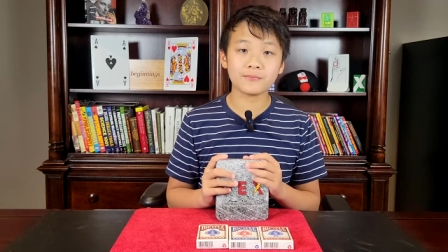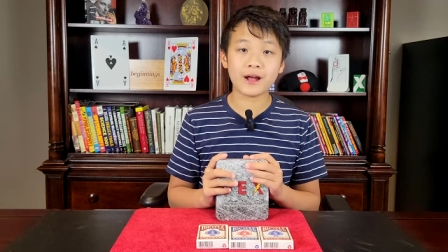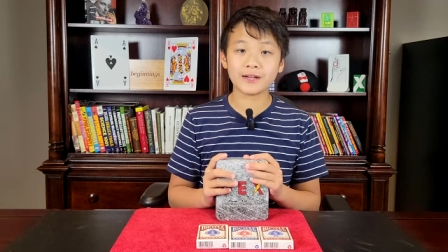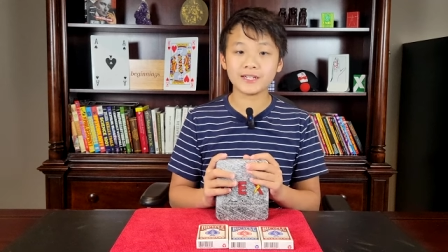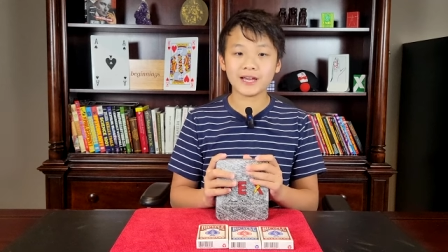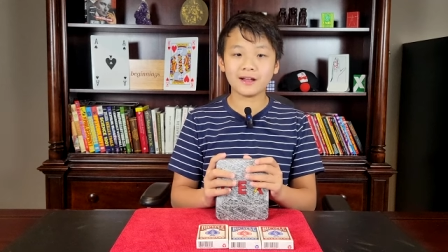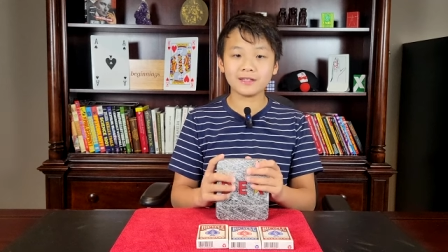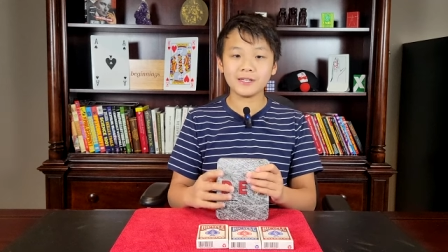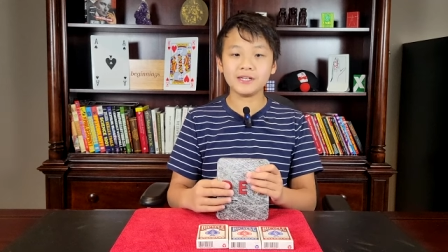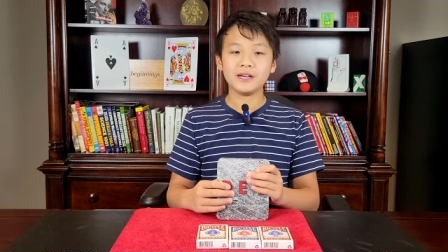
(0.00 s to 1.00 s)
and
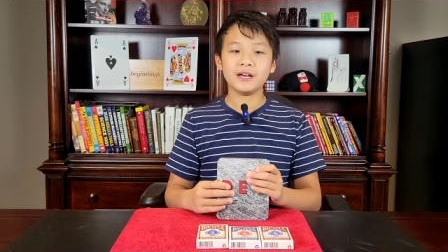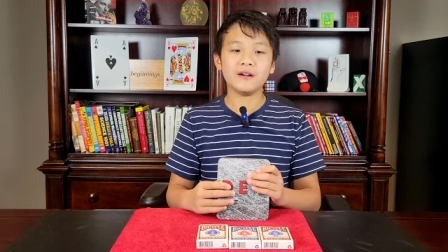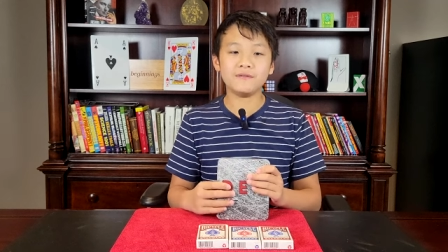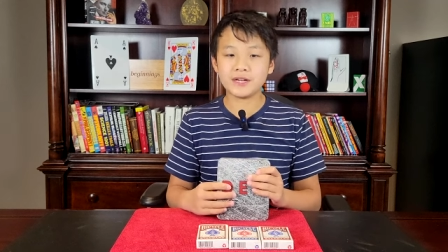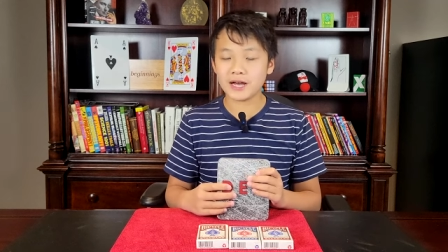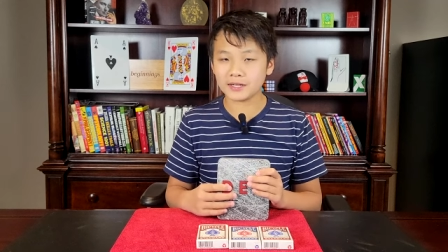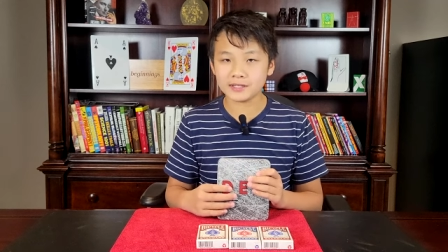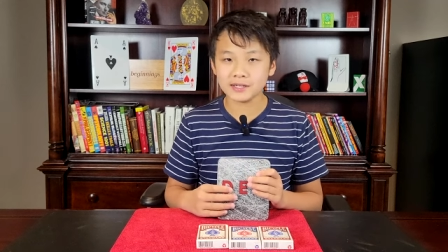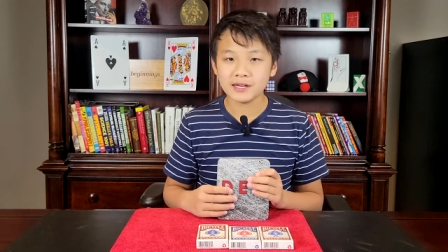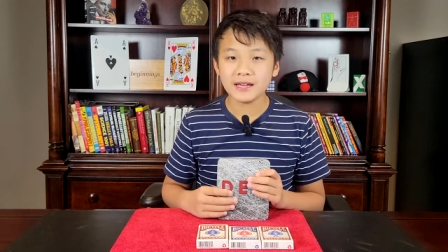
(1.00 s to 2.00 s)
practicality of Dex.